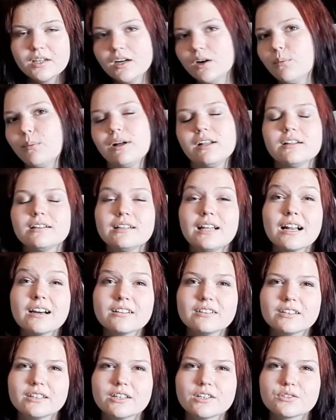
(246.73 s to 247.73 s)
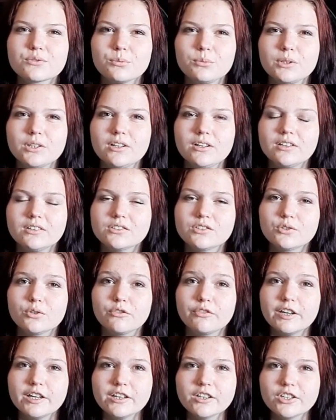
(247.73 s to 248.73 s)
While a lot of litters will do a
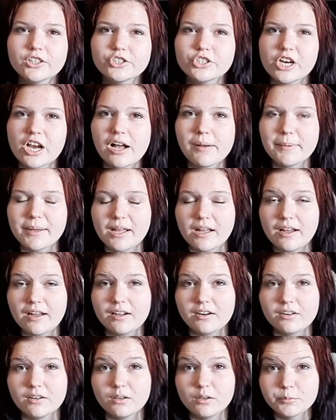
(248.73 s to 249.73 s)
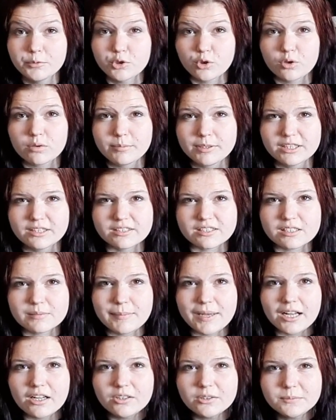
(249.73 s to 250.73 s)
very good job at absorbing the
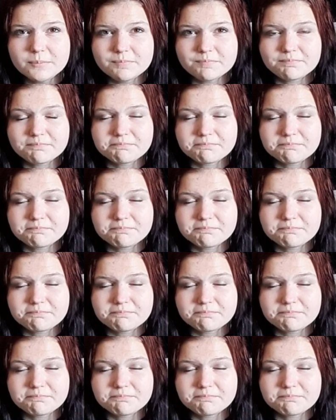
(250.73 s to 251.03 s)
smell,